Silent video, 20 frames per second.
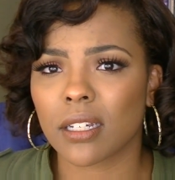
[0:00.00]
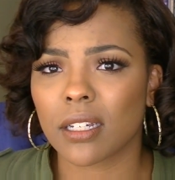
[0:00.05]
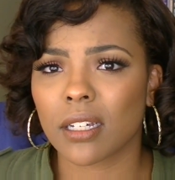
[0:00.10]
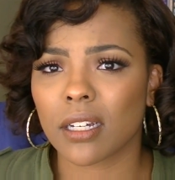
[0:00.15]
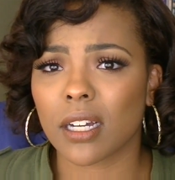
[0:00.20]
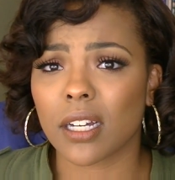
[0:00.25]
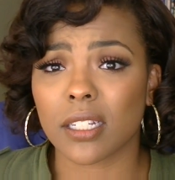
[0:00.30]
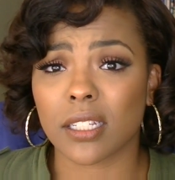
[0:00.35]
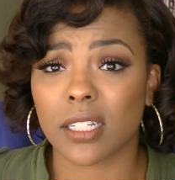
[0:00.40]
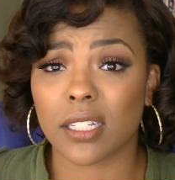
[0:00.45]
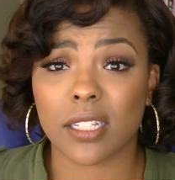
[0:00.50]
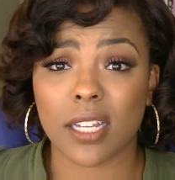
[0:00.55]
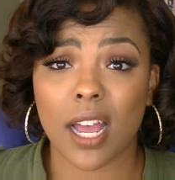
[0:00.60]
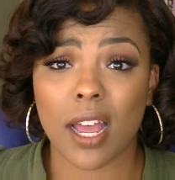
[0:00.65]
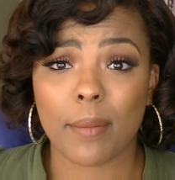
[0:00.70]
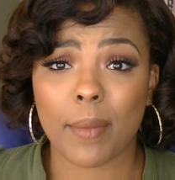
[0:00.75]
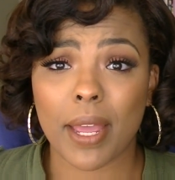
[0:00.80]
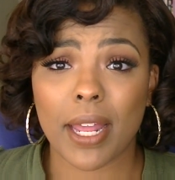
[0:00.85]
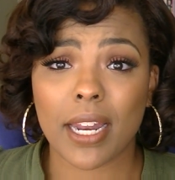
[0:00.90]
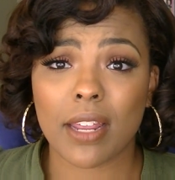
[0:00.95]
Because this
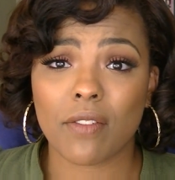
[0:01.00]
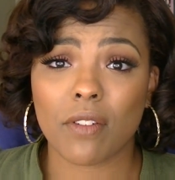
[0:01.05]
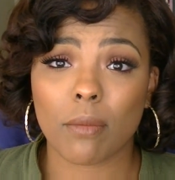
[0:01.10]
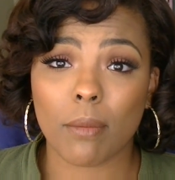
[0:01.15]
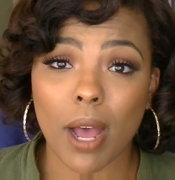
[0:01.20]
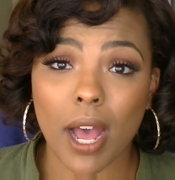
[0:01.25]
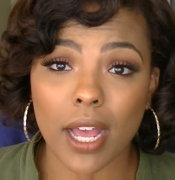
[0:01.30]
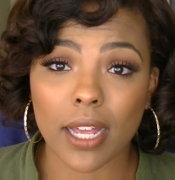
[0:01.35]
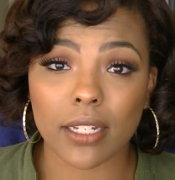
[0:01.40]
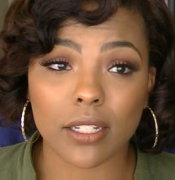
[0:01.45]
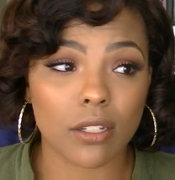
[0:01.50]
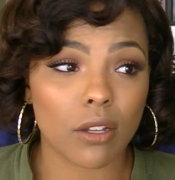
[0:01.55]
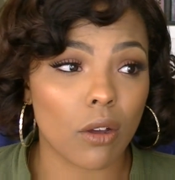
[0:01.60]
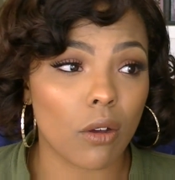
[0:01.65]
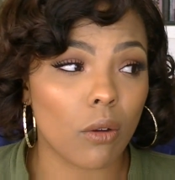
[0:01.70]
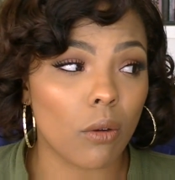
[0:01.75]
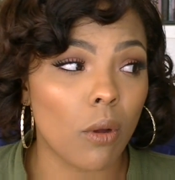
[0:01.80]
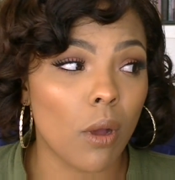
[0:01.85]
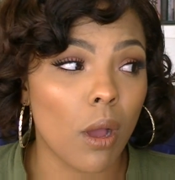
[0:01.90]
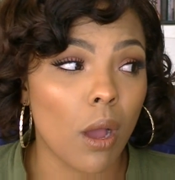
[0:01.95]
time ain't even mine.
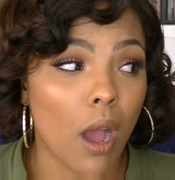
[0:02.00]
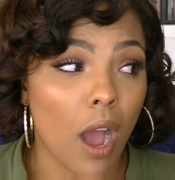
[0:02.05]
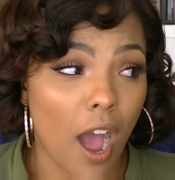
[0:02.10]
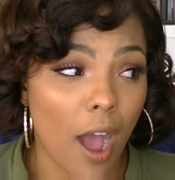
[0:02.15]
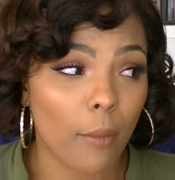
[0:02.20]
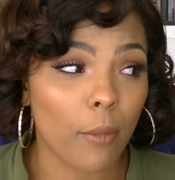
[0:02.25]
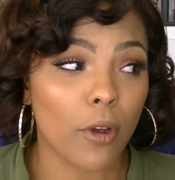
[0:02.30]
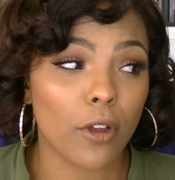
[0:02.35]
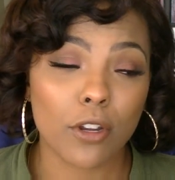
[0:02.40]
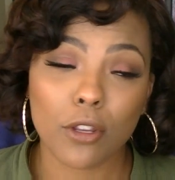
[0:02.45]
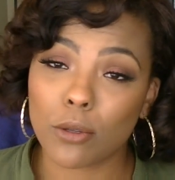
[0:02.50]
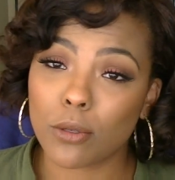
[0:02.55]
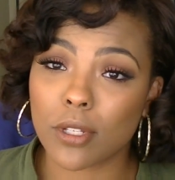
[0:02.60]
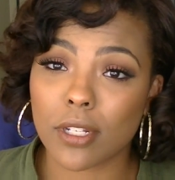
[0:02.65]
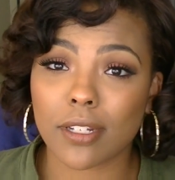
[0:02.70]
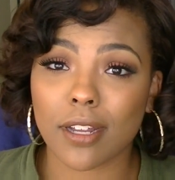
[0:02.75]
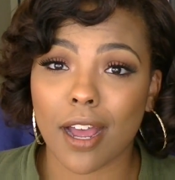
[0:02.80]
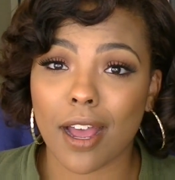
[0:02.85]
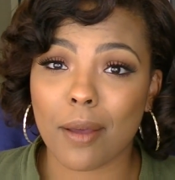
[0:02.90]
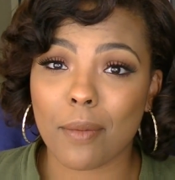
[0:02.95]
So I'm going to use the
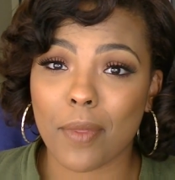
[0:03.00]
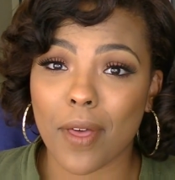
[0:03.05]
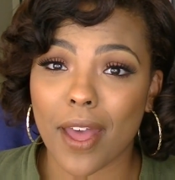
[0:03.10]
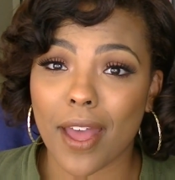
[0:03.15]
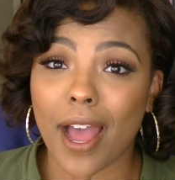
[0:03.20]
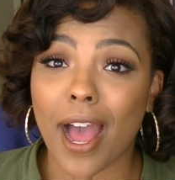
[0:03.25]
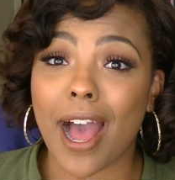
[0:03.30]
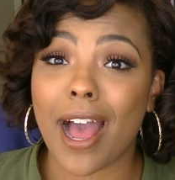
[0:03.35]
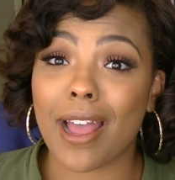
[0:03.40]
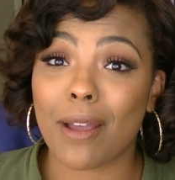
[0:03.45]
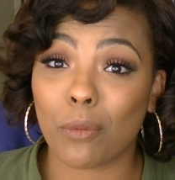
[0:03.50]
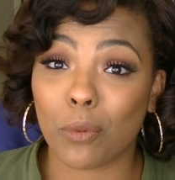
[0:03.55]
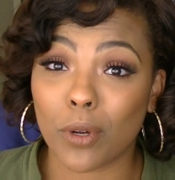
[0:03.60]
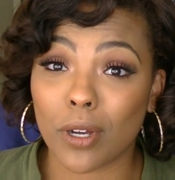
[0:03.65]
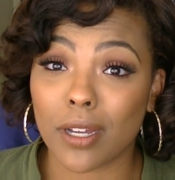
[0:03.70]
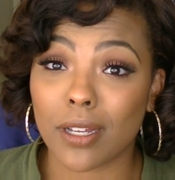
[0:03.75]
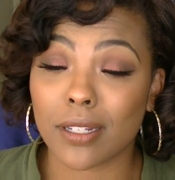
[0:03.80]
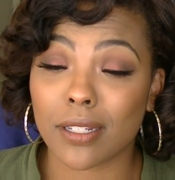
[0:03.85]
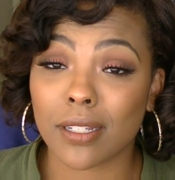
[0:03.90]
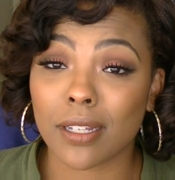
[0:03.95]
time that I
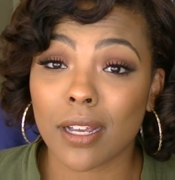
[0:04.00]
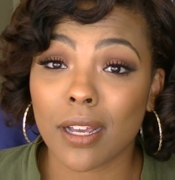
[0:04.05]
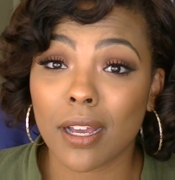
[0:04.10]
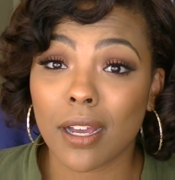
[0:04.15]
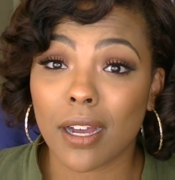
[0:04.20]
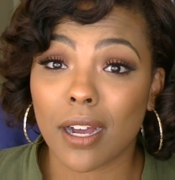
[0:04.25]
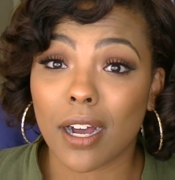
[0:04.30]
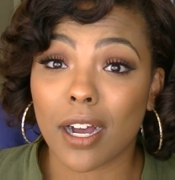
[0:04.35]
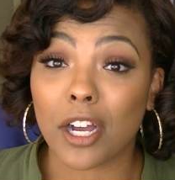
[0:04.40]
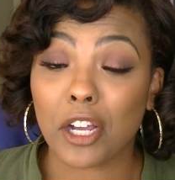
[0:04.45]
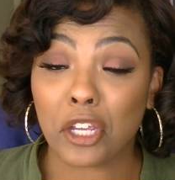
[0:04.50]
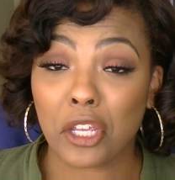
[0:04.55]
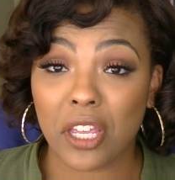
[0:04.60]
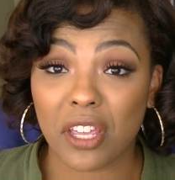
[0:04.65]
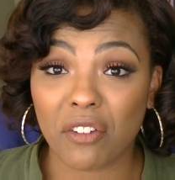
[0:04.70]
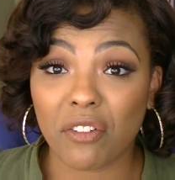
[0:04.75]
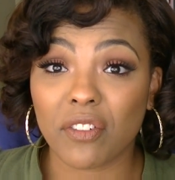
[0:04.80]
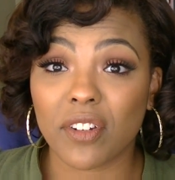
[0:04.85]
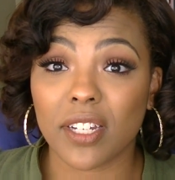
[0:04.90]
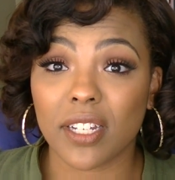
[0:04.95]
was
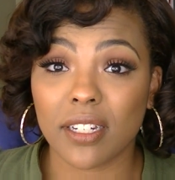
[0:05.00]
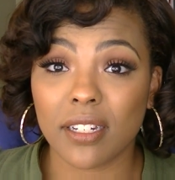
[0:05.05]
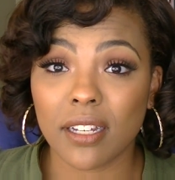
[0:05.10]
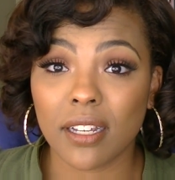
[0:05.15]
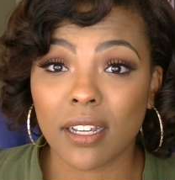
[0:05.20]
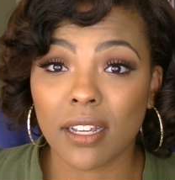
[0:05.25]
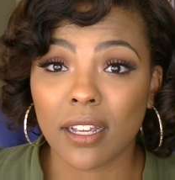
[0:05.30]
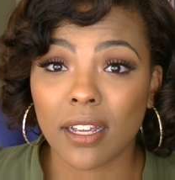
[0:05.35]
gifted,